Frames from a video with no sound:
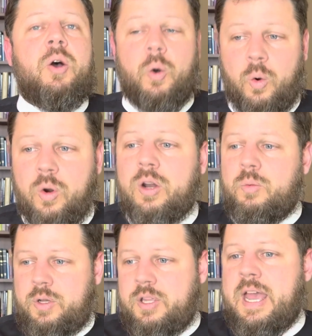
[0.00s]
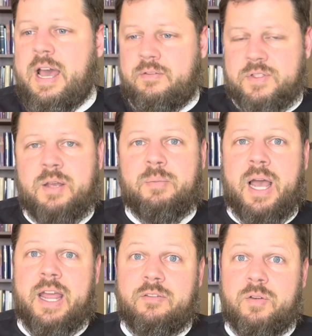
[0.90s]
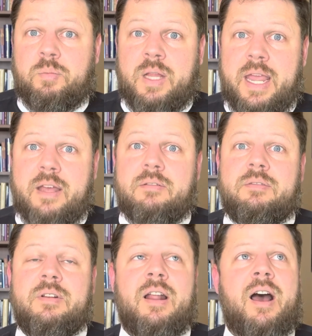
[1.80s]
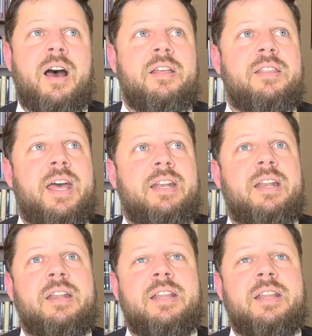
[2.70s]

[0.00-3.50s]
Or will you have some kind of a plan uh, that,